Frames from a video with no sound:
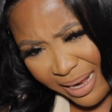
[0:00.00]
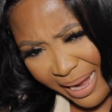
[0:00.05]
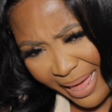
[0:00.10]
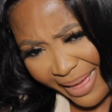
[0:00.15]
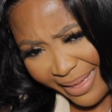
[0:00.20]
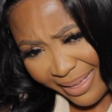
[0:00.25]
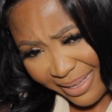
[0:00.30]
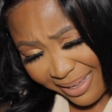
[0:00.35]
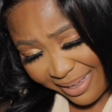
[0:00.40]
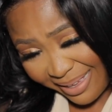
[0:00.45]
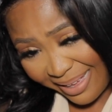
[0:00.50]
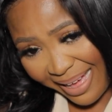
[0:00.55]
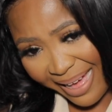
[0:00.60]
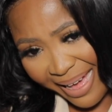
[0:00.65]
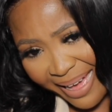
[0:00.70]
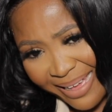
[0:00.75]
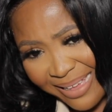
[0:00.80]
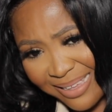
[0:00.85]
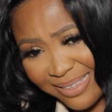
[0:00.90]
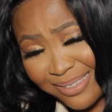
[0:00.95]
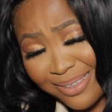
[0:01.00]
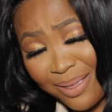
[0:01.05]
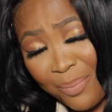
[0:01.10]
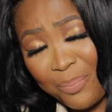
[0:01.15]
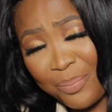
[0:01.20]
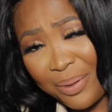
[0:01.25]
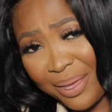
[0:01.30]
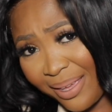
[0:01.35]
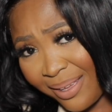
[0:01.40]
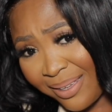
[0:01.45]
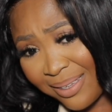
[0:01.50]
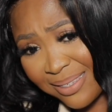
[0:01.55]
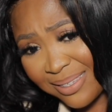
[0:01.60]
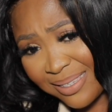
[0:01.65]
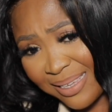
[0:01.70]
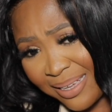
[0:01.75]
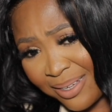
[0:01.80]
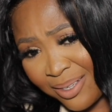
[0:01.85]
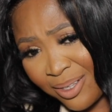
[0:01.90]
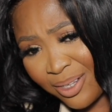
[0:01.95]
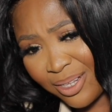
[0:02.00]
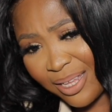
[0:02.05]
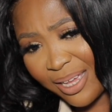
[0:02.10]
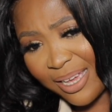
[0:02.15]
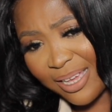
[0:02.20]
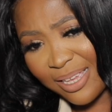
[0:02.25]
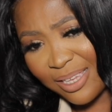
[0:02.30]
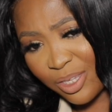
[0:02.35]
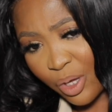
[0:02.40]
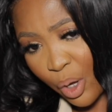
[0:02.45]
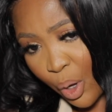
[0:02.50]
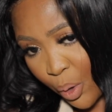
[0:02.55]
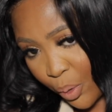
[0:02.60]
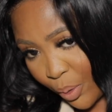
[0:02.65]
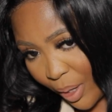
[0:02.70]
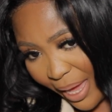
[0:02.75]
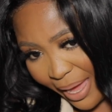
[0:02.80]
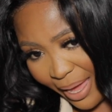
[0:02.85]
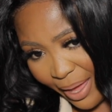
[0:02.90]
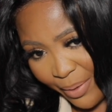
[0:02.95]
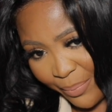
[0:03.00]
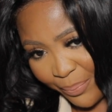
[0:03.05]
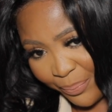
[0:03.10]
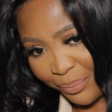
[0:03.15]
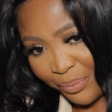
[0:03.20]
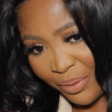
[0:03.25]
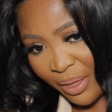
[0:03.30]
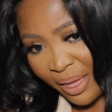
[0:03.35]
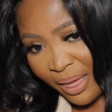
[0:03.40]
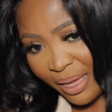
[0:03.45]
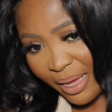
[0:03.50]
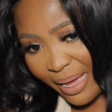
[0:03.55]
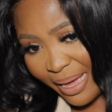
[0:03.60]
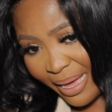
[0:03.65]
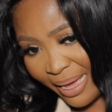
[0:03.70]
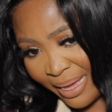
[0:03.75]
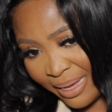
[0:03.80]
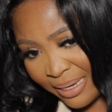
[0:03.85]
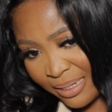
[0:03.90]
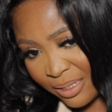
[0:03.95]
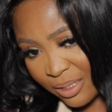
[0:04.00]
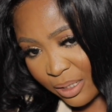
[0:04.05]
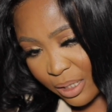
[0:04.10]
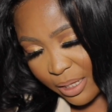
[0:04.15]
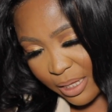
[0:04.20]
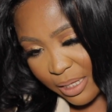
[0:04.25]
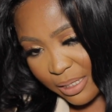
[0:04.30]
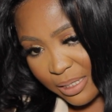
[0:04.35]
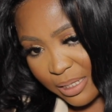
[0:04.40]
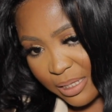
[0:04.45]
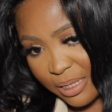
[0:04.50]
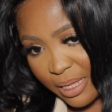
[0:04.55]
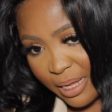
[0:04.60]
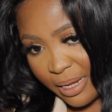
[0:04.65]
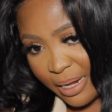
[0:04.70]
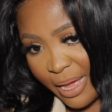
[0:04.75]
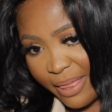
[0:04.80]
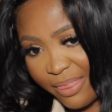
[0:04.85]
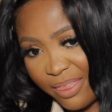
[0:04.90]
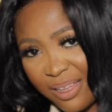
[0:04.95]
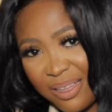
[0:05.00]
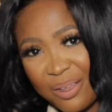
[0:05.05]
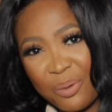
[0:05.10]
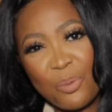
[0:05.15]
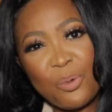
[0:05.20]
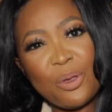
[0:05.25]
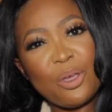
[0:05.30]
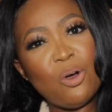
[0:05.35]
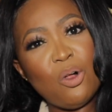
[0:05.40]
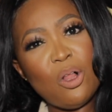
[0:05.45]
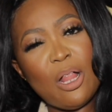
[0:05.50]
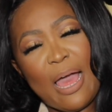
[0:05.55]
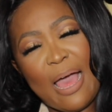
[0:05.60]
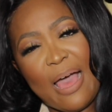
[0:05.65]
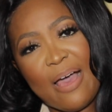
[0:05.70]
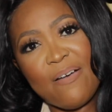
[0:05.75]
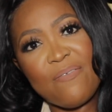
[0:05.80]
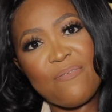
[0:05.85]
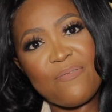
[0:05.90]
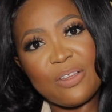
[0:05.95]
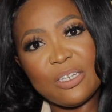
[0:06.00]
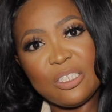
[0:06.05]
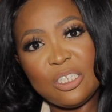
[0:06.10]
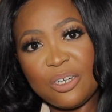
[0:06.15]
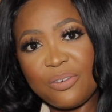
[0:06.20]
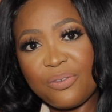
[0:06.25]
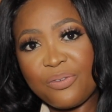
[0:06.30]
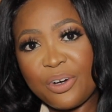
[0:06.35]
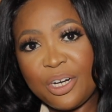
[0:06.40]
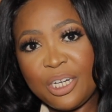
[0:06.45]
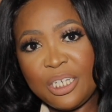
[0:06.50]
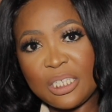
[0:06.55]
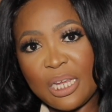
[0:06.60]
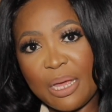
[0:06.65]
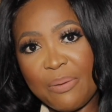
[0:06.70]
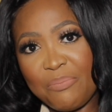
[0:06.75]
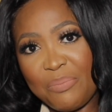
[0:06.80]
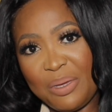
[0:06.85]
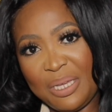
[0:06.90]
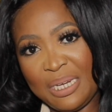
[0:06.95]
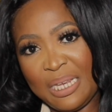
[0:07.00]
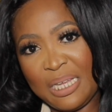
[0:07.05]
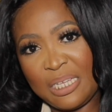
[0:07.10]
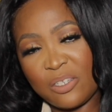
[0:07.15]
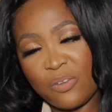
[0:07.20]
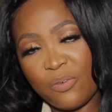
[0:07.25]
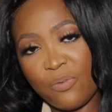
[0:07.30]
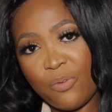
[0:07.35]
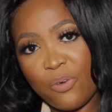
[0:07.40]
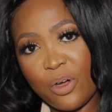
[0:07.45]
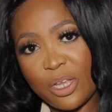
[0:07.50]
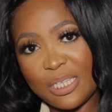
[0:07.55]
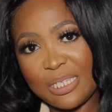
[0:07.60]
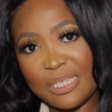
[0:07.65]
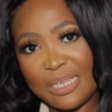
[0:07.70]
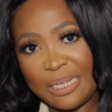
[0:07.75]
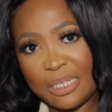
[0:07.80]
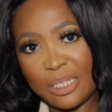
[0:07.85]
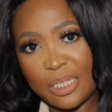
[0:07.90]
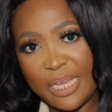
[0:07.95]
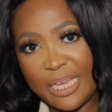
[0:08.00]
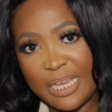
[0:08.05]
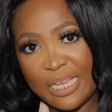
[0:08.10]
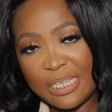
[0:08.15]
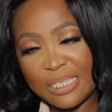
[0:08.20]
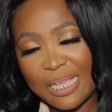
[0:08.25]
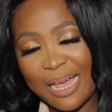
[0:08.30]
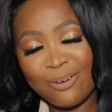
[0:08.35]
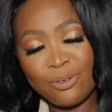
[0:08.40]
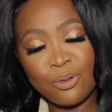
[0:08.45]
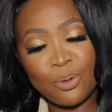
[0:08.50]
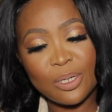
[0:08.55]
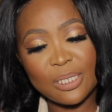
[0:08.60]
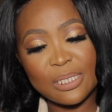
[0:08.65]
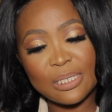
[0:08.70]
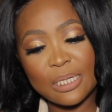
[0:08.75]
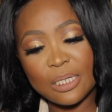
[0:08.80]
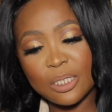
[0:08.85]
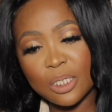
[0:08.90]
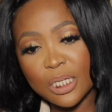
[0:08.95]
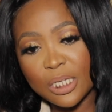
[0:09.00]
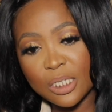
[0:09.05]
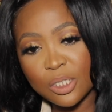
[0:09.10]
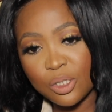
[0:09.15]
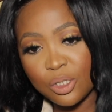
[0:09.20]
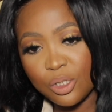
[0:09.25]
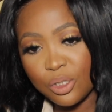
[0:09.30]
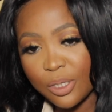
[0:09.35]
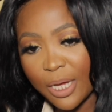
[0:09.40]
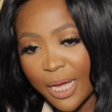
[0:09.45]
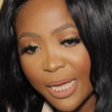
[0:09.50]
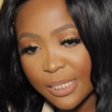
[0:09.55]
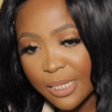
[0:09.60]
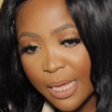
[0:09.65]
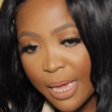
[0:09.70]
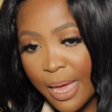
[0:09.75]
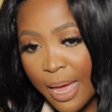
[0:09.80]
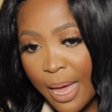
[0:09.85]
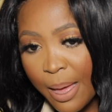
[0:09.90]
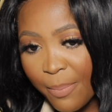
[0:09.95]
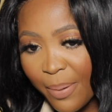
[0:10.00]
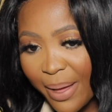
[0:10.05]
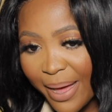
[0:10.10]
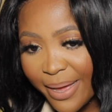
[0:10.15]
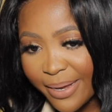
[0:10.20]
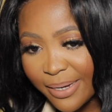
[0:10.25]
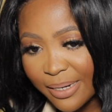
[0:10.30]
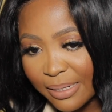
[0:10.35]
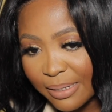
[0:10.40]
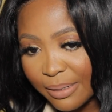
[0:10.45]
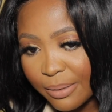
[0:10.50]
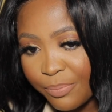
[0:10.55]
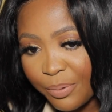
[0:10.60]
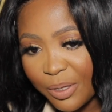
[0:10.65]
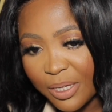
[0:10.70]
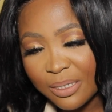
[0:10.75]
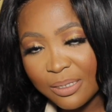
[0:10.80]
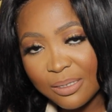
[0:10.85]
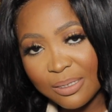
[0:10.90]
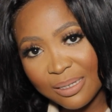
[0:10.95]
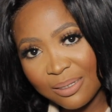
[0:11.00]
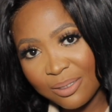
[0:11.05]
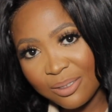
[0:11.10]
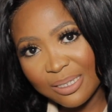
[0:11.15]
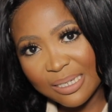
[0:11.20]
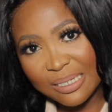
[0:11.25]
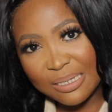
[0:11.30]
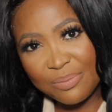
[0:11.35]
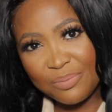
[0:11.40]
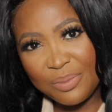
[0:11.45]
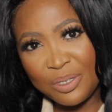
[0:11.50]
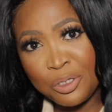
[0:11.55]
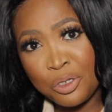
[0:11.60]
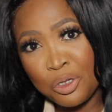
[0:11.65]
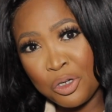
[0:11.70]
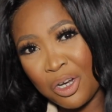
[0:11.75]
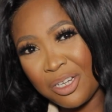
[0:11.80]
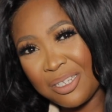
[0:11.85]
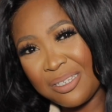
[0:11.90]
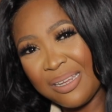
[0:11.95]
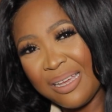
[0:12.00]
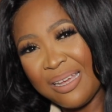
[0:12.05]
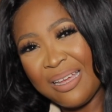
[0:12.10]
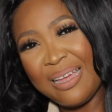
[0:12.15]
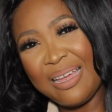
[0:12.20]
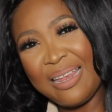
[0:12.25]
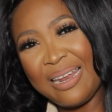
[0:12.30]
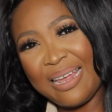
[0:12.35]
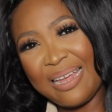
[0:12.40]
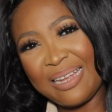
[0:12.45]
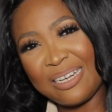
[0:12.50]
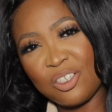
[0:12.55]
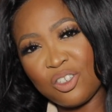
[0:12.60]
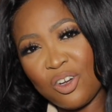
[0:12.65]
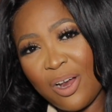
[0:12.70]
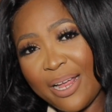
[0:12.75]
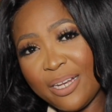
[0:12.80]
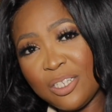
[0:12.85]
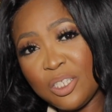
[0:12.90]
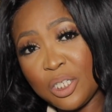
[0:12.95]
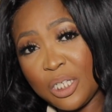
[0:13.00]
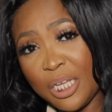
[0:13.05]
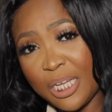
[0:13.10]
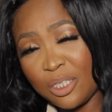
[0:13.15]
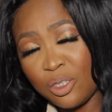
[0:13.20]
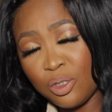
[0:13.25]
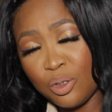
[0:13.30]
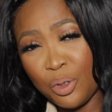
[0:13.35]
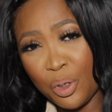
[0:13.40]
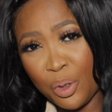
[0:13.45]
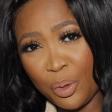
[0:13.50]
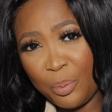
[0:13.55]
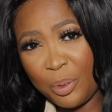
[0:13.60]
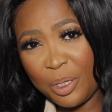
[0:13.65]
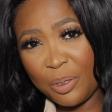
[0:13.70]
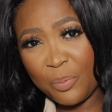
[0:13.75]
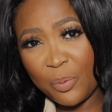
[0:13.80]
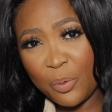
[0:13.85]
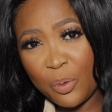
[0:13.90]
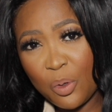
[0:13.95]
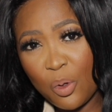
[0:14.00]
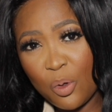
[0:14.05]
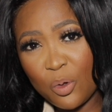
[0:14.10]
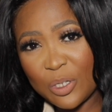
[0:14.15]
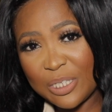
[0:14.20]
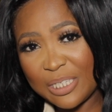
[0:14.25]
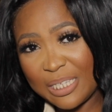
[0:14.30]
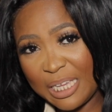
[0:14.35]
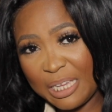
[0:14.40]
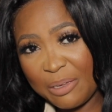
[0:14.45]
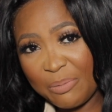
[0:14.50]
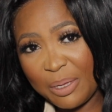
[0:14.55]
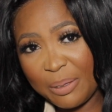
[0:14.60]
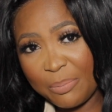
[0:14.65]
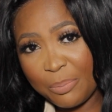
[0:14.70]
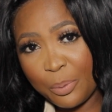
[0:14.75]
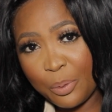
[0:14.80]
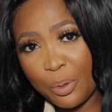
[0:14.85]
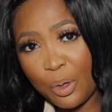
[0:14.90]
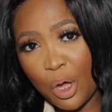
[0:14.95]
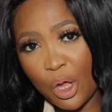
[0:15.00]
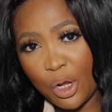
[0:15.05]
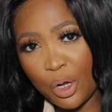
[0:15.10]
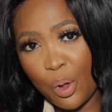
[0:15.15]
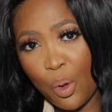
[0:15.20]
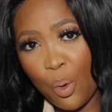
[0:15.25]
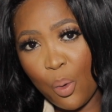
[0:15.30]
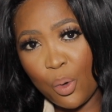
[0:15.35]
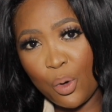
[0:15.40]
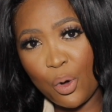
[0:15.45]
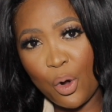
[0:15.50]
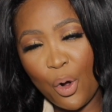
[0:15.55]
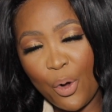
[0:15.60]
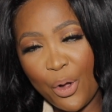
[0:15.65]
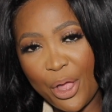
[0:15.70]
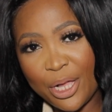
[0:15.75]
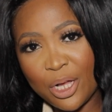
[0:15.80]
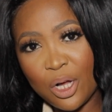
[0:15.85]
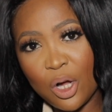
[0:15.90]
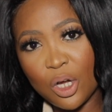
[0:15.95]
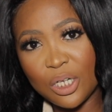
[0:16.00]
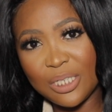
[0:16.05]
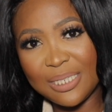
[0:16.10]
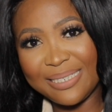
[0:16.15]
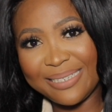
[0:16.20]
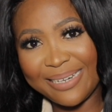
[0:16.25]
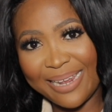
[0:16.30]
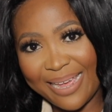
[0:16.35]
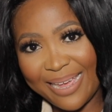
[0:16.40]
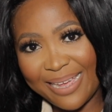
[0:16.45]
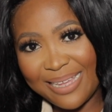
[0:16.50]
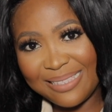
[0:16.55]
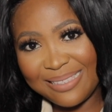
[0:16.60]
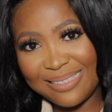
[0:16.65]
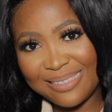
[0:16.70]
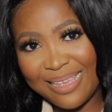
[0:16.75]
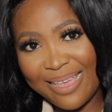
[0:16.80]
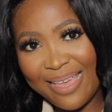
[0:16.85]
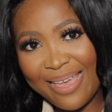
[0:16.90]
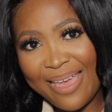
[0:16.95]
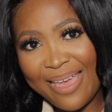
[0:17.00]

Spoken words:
Like, guys, being single is okay. And that's the thing. I think we all have different meanings of what single is. I don't know what single is to you guys, but being single doesn't mean you're not like trying to get to know people or seeing people or going on dates.